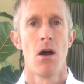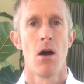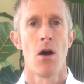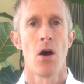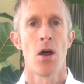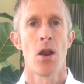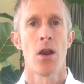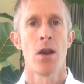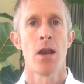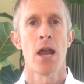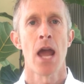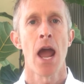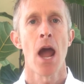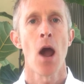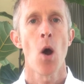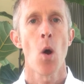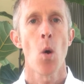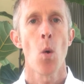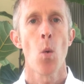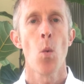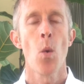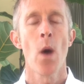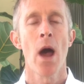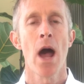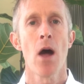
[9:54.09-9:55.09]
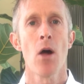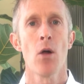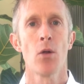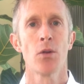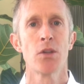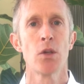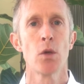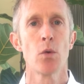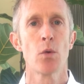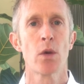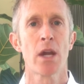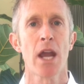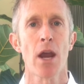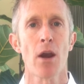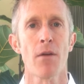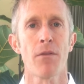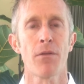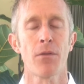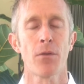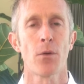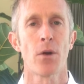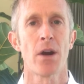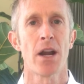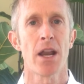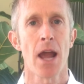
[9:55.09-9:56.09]
on how well you care
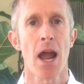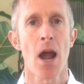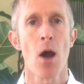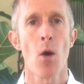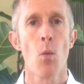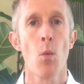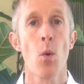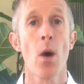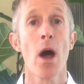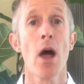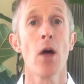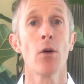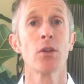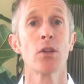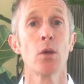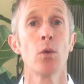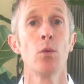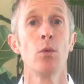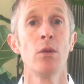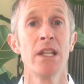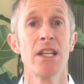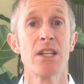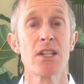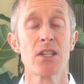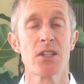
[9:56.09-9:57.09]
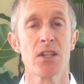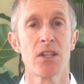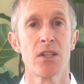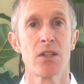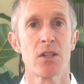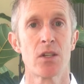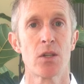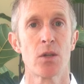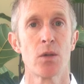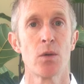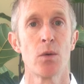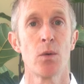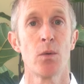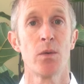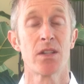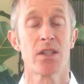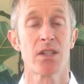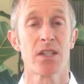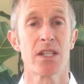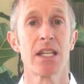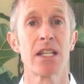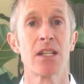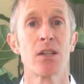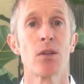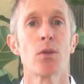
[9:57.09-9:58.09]
for it, how well you listen to the
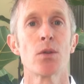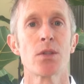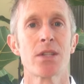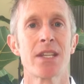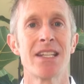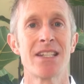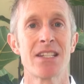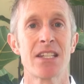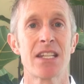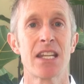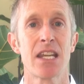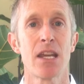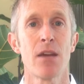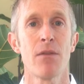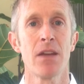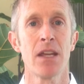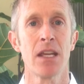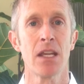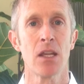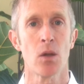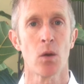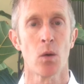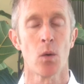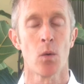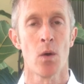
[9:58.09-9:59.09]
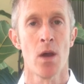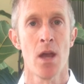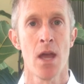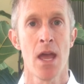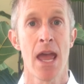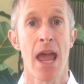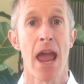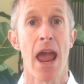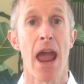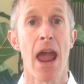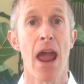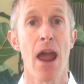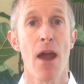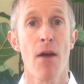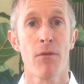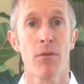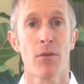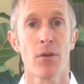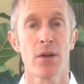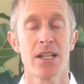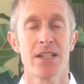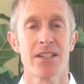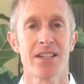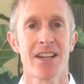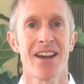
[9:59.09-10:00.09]
signals it's giving you
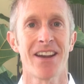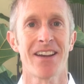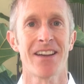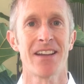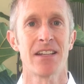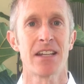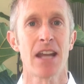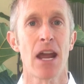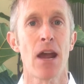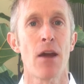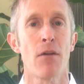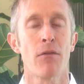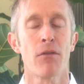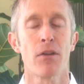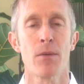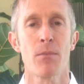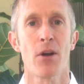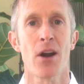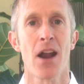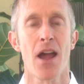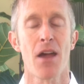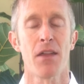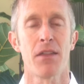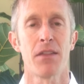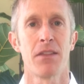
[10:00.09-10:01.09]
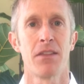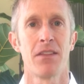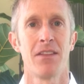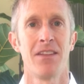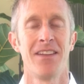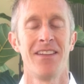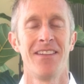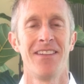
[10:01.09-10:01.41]
every second, every breath,